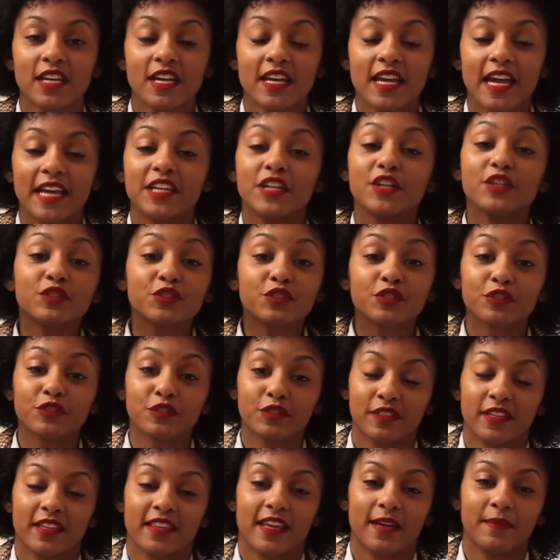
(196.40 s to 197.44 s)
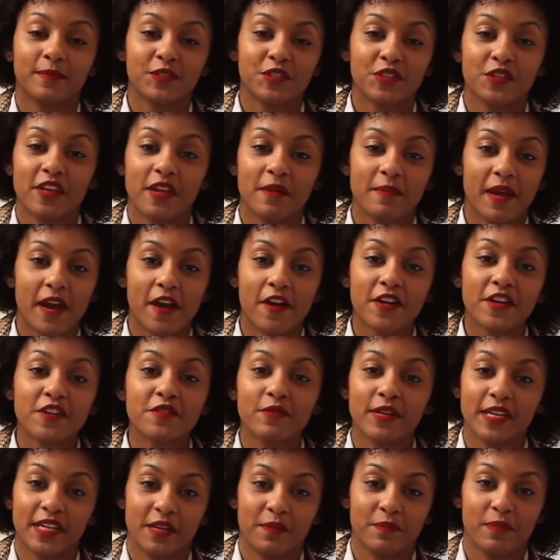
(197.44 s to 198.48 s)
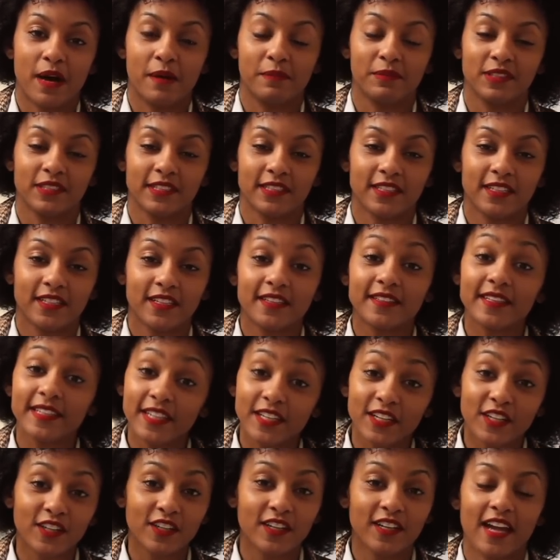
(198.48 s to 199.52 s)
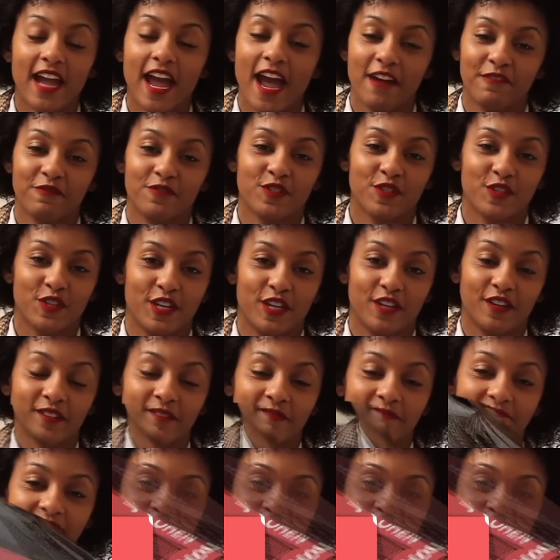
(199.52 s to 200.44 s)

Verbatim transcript: and introducing them to the American reading public year after year.